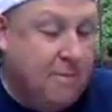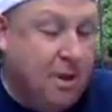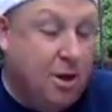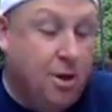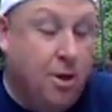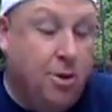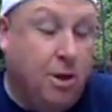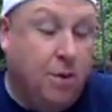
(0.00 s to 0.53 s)
The
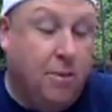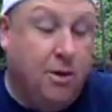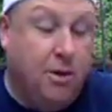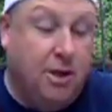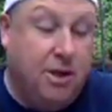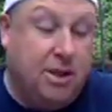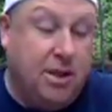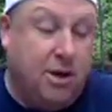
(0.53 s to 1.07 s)
new
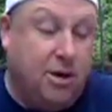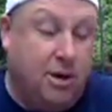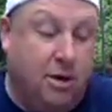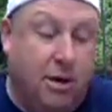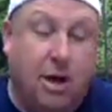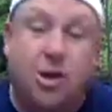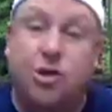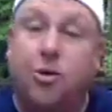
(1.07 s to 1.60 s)
community center
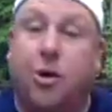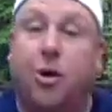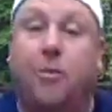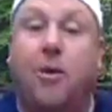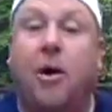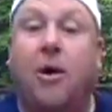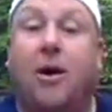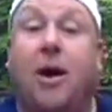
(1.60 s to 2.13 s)
at Joyner
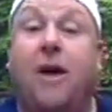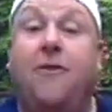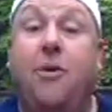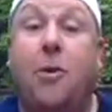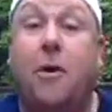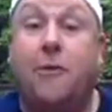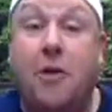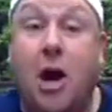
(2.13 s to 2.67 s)
Park, if
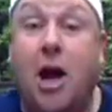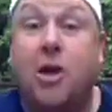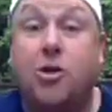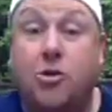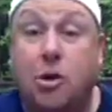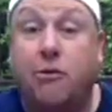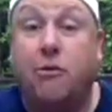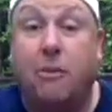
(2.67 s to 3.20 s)
you have not
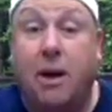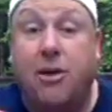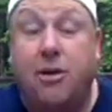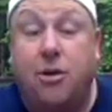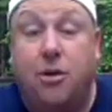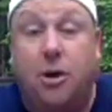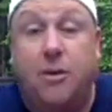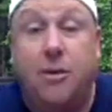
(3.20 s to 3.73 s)
driven by the
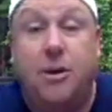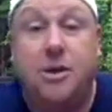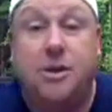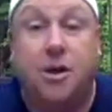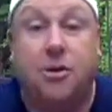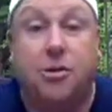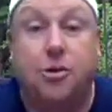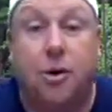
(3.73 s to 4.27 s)
new community
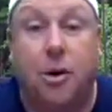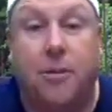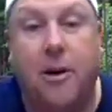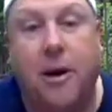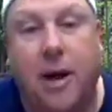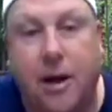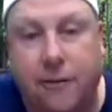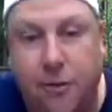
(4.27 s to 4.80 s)
center at Joyner
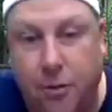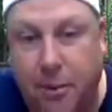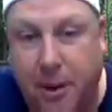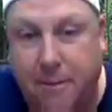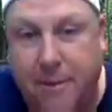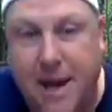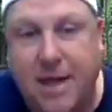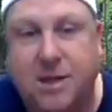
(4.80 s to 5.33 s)
Park, and if you play
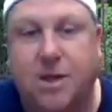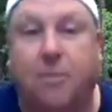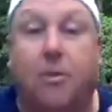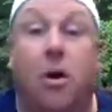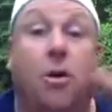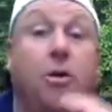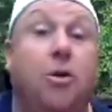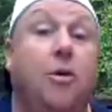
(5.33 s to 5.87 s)

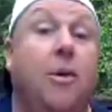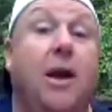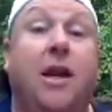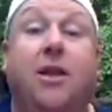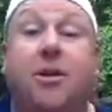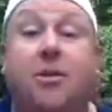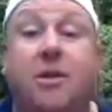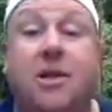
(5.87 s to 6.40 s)
basketball or you do
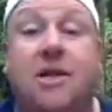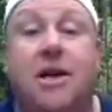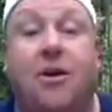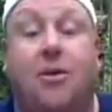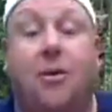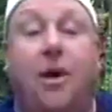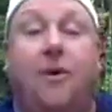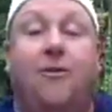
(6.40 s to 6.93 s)
anything with the town
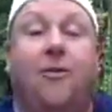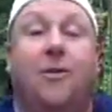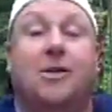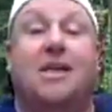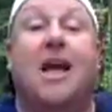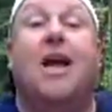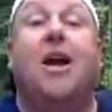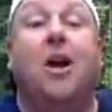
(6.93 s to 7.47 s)
of Wake
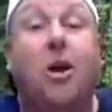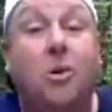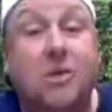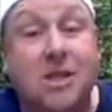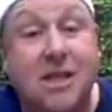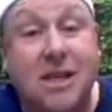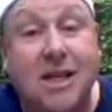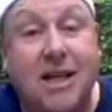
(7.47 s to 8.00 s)
Forest, go
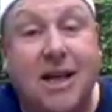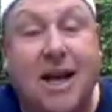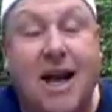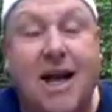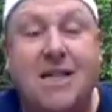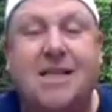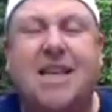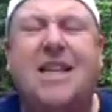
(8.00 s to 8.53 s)
see it, guys.